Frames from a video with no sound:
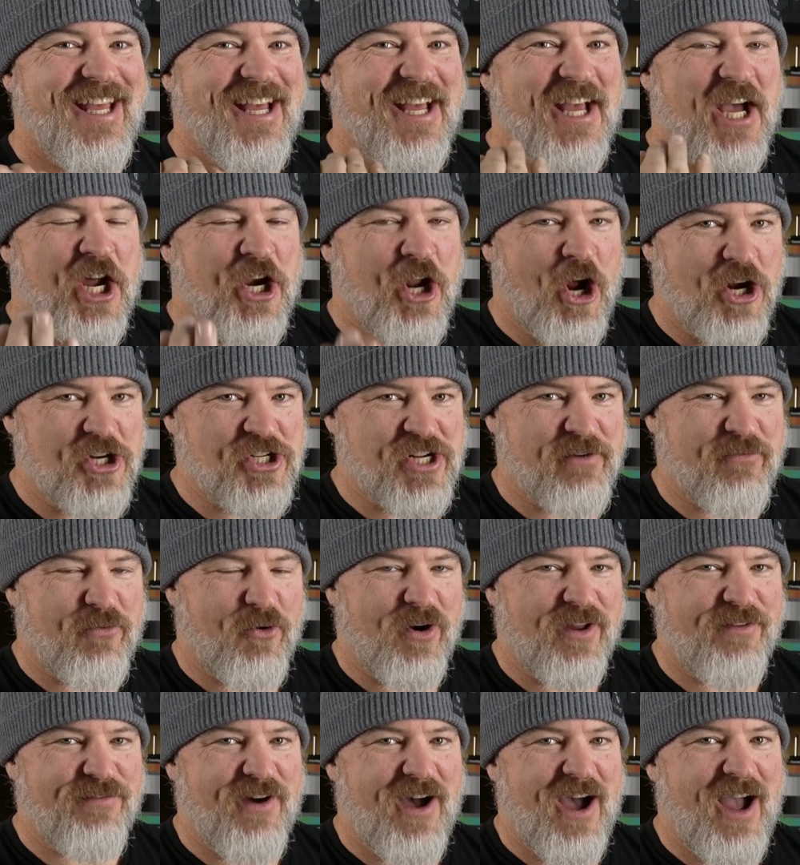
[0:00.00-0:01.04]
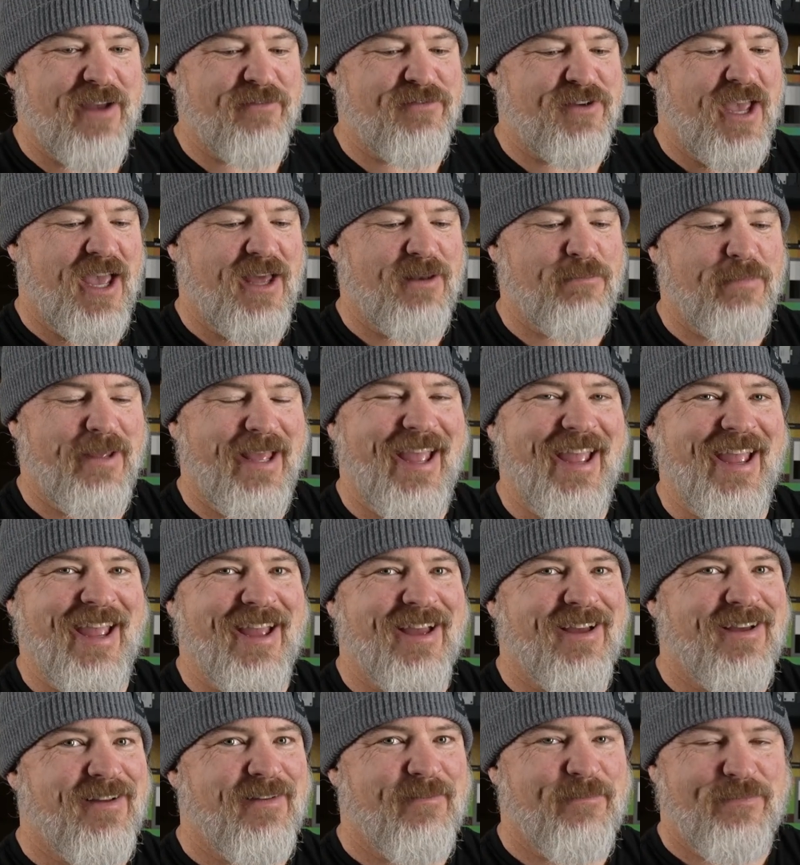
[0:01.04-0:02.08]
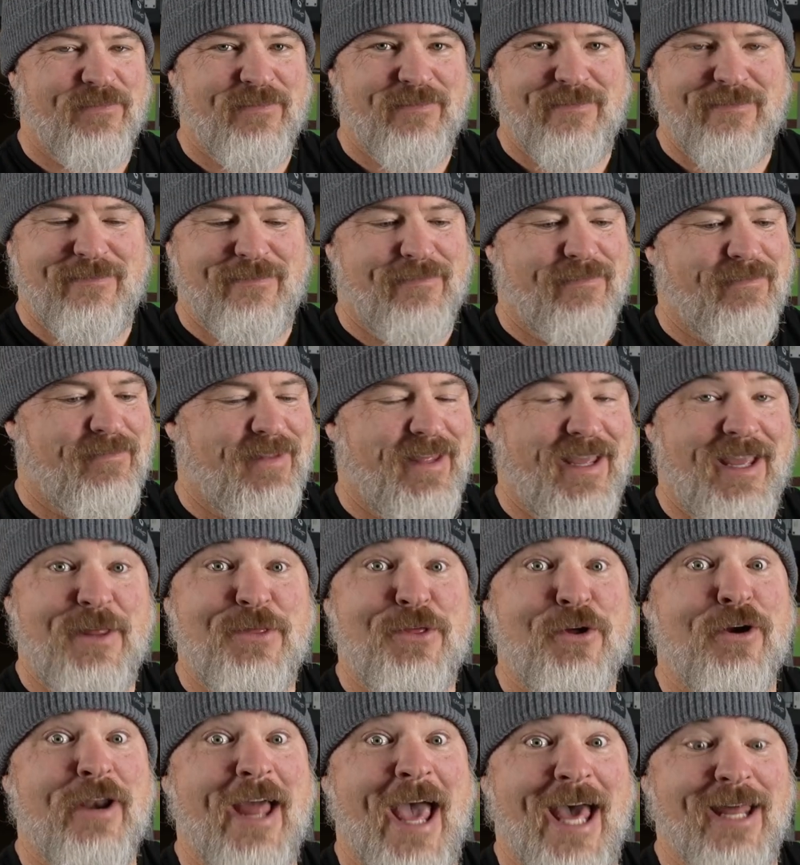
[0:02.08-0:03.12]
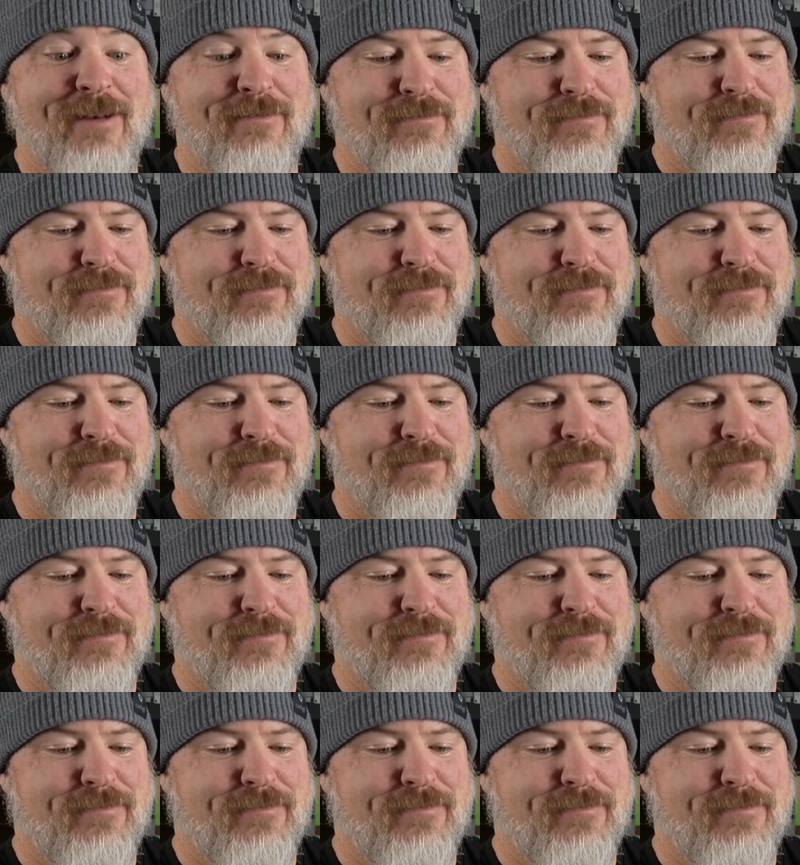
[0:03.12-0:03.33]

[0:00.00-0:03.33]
an RJ45 can be Ethernet.